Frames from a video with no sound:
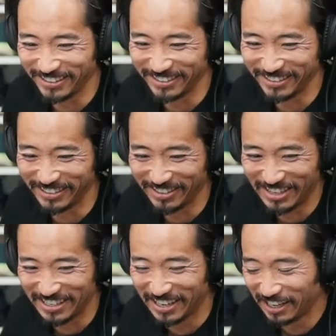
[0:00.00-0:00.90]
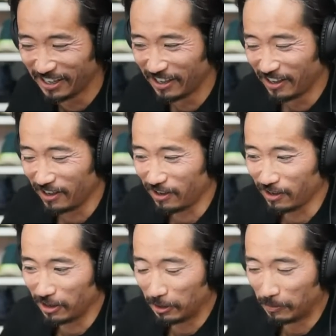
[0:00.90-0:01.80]
you know what I mean?
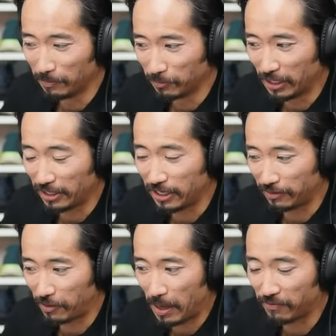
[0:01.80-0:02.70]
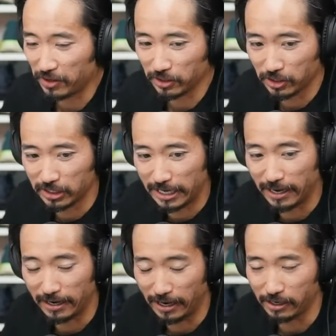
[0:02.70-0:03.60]
Um, but I think if I'm having a good
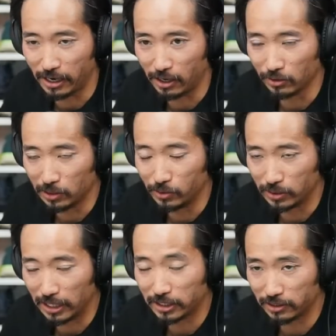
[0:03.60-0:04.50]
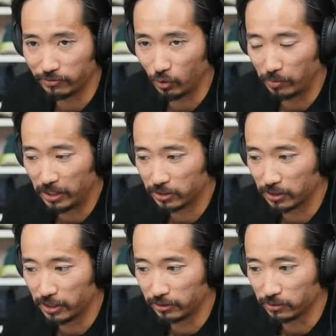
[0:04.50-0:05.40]
day, I, will lose less than four minutes
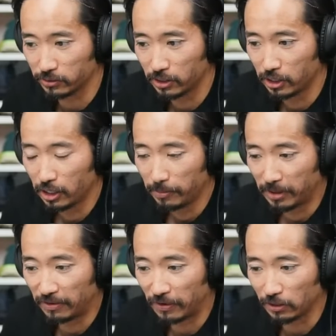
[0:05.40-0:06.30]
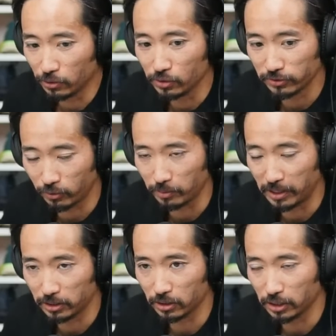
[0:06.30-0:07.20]
on the hills. But if I lose four
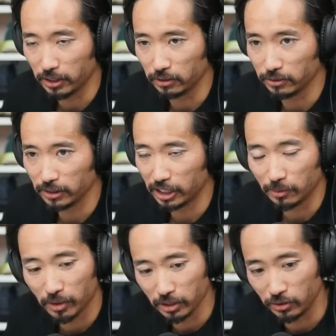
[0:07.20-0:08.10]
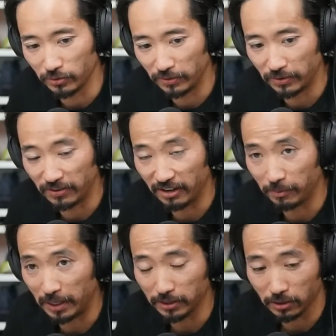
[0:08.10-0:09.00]
minutes on the hills and I'm running
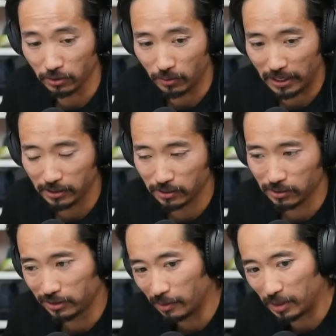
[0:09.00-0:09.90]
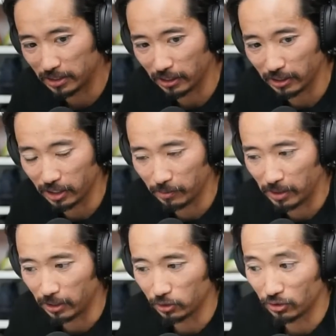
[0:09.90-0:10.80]
255 pace otherwise, that means I'm going to
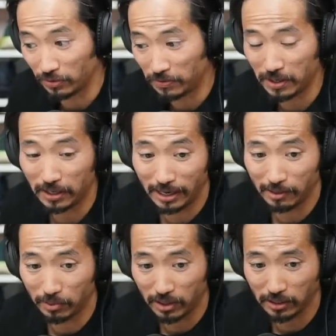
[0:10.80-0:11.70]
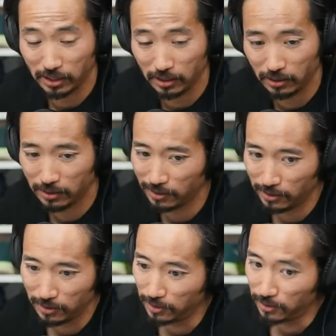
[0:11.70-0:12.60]
come in at a 259 at Boston
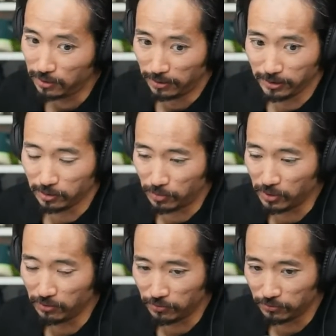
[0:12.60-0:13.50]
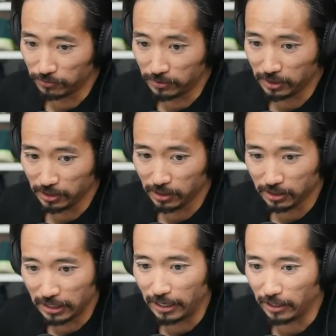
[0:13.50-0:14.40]
oh, that's a pretty really
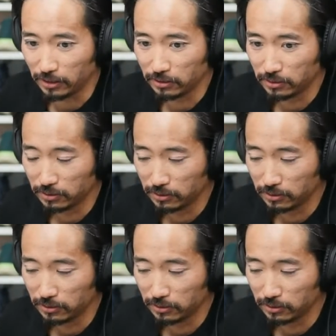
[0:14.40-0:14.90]
good day.